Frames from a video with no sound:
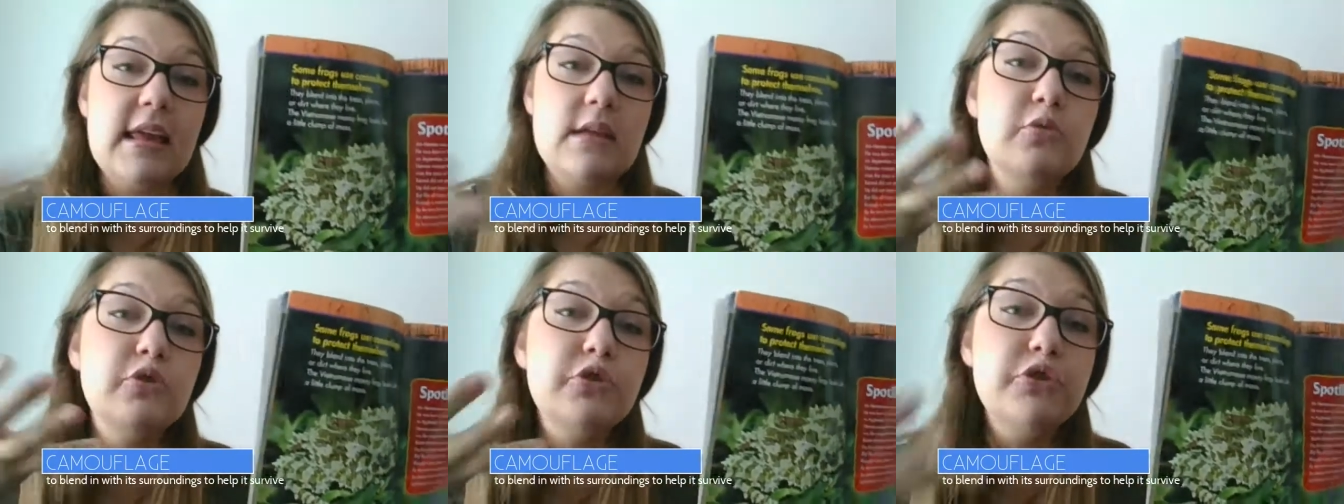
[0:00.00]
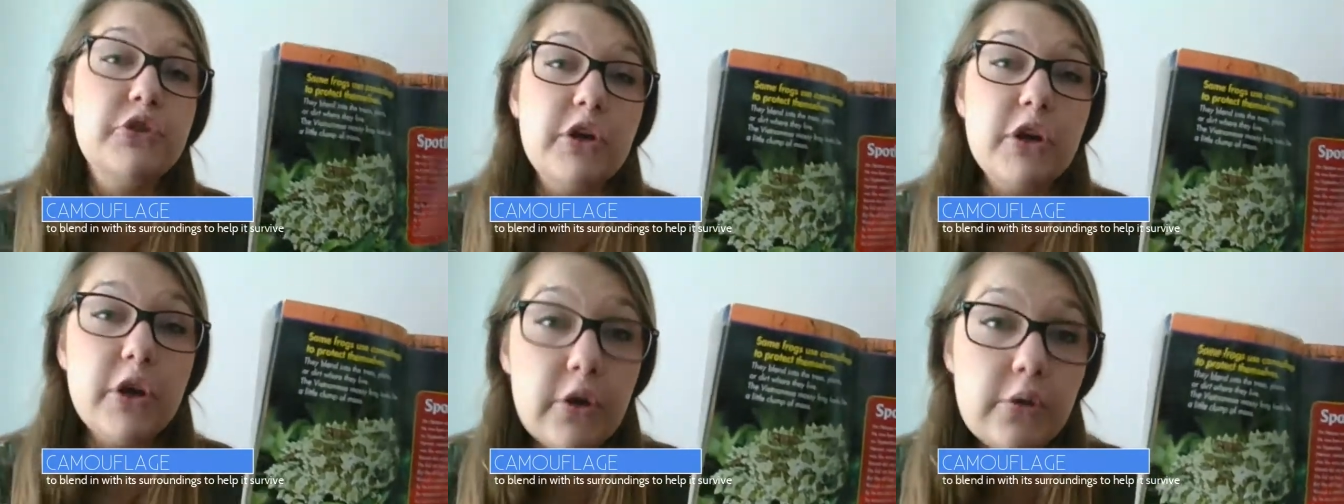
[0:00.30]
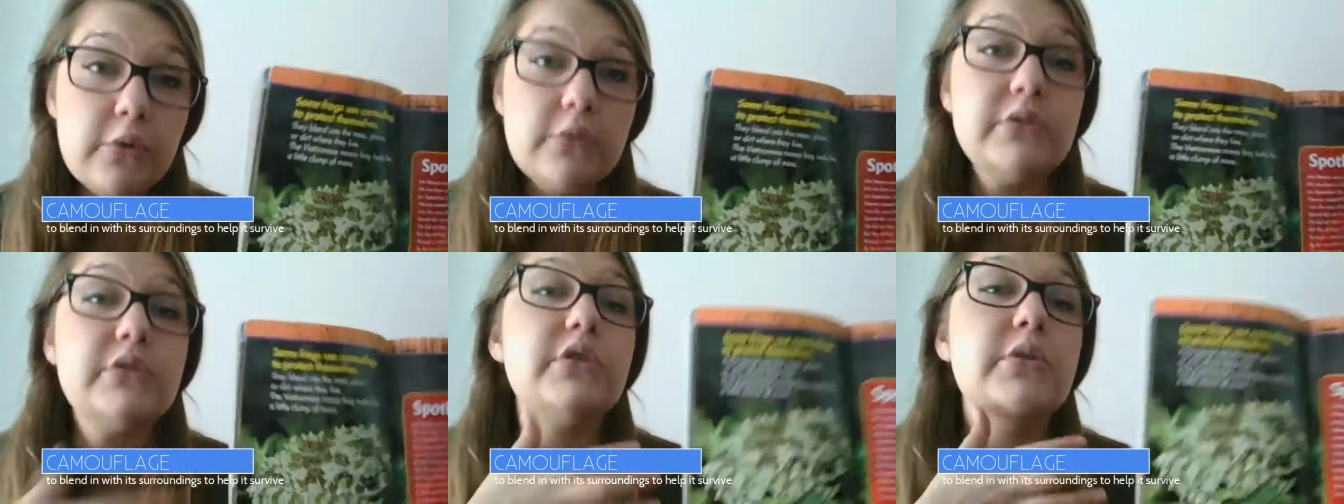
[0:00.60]
animals
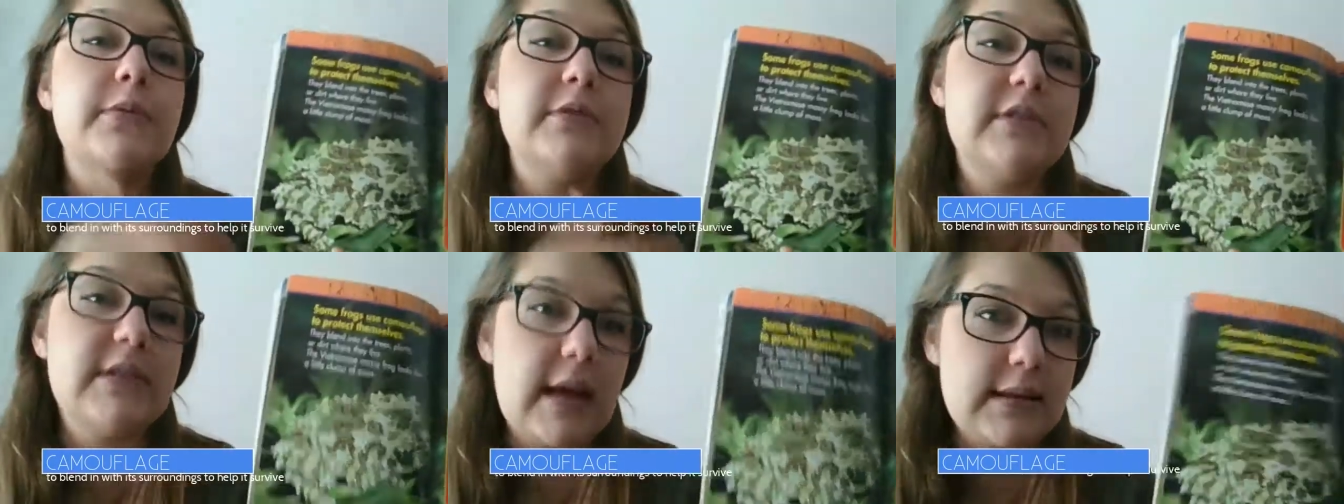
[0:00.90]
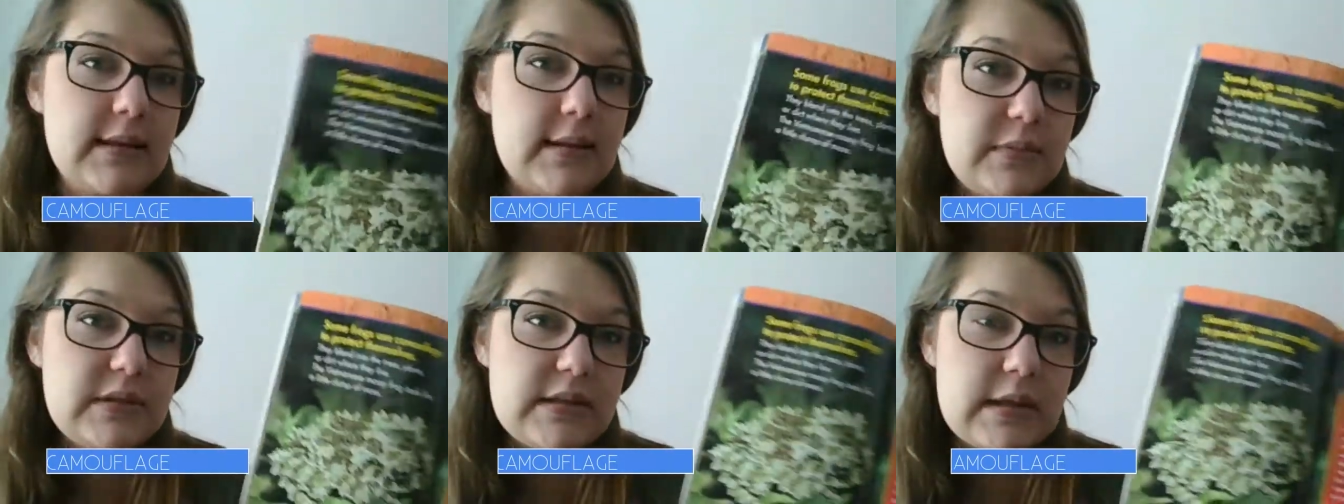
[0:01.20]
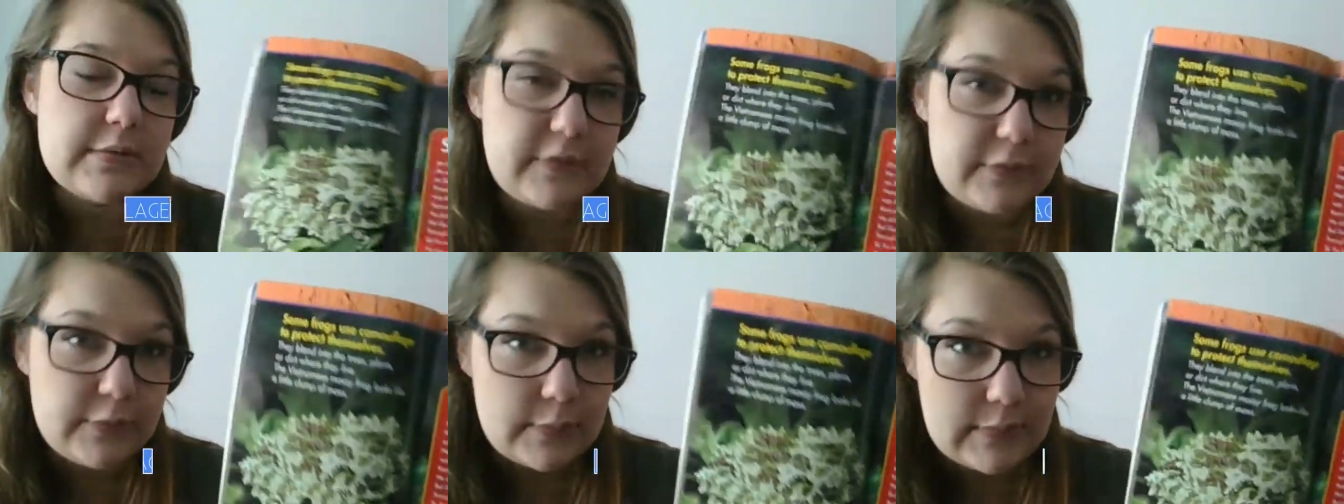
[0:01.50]
use to protect
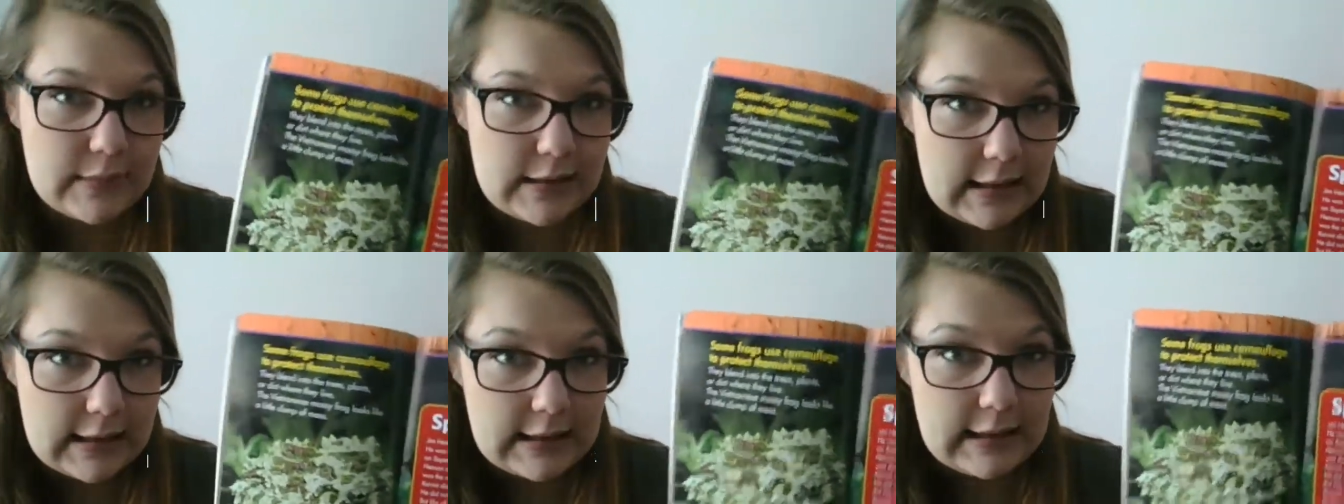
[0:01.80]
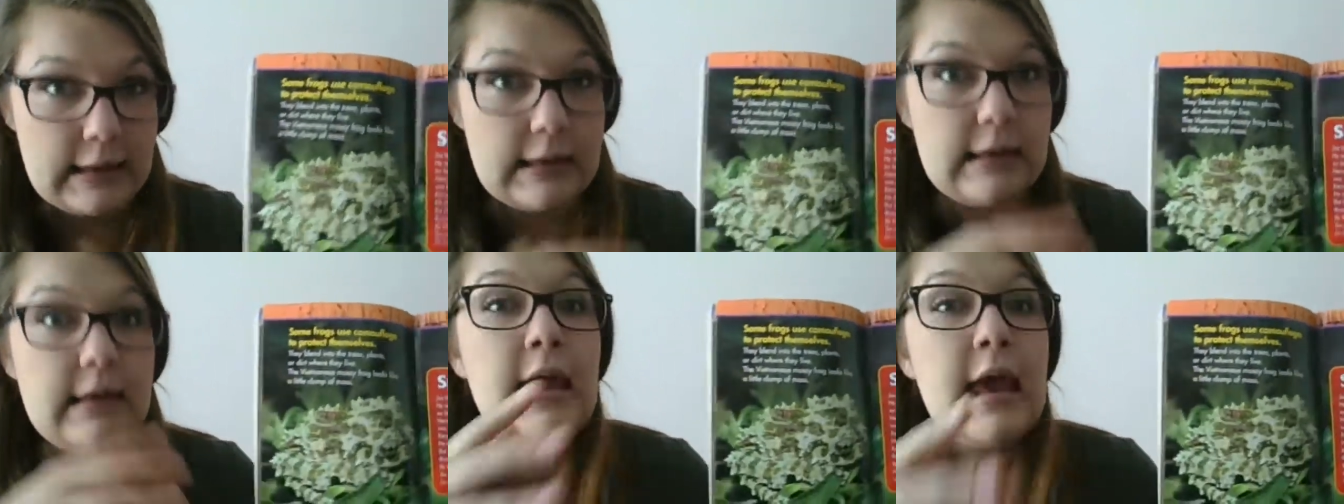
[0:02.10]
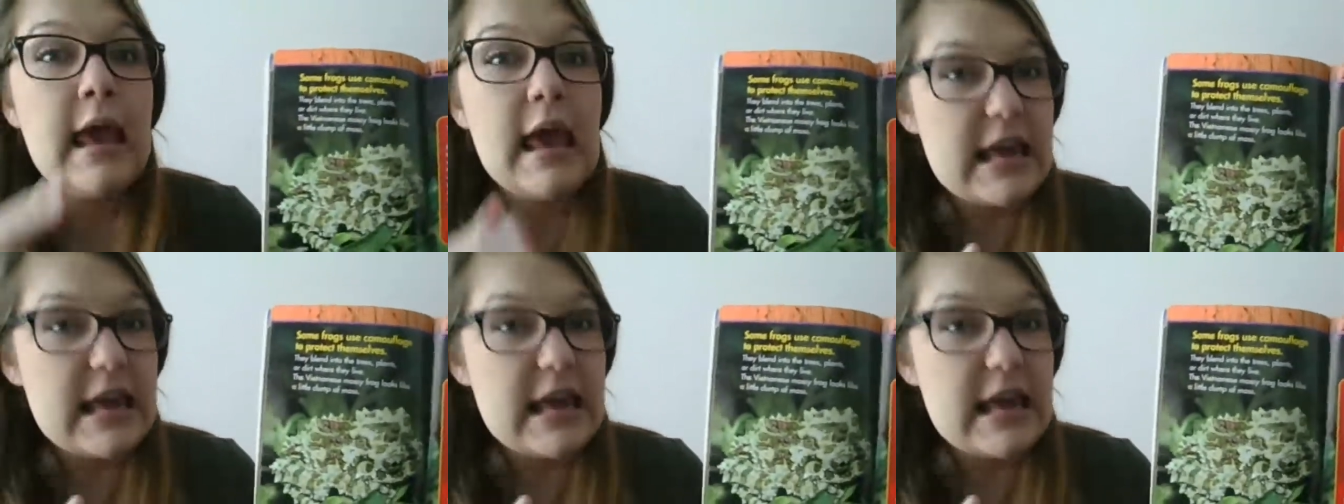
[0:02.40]
themselves from getting